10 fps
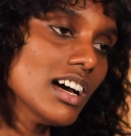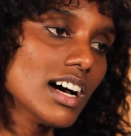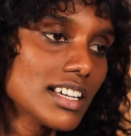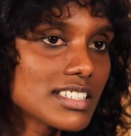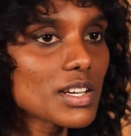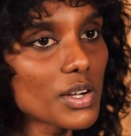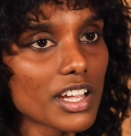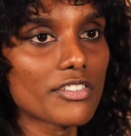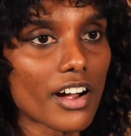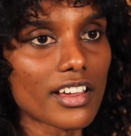I say,
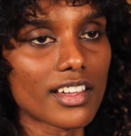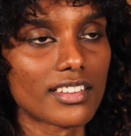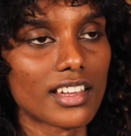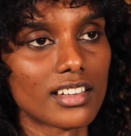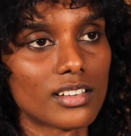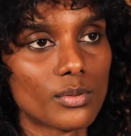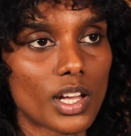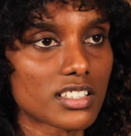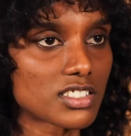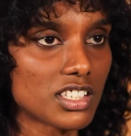okay, fine. And then we
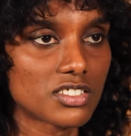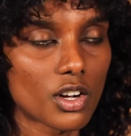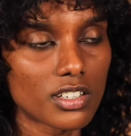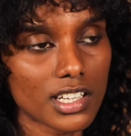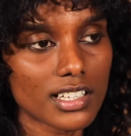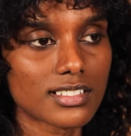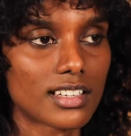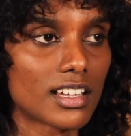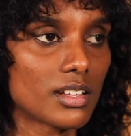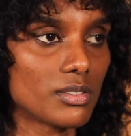exchanged contacts,
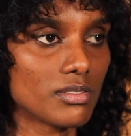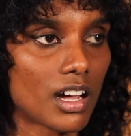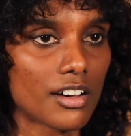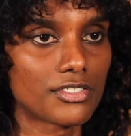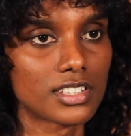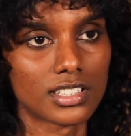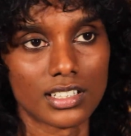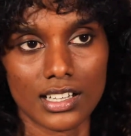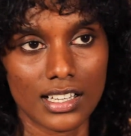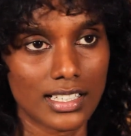and then after
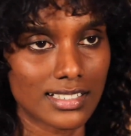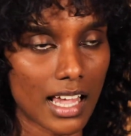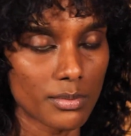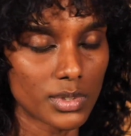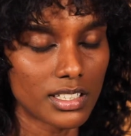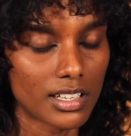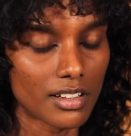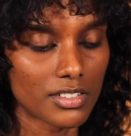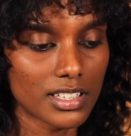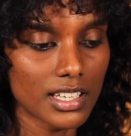the assignment and
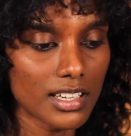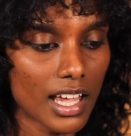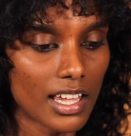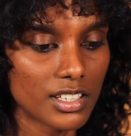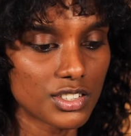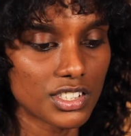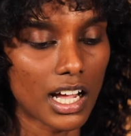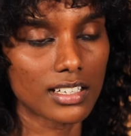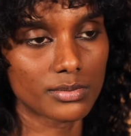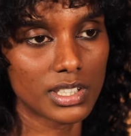everything, and she
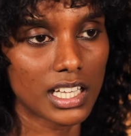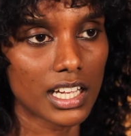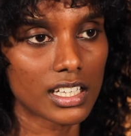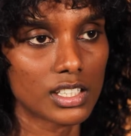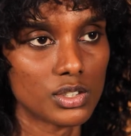asked me like,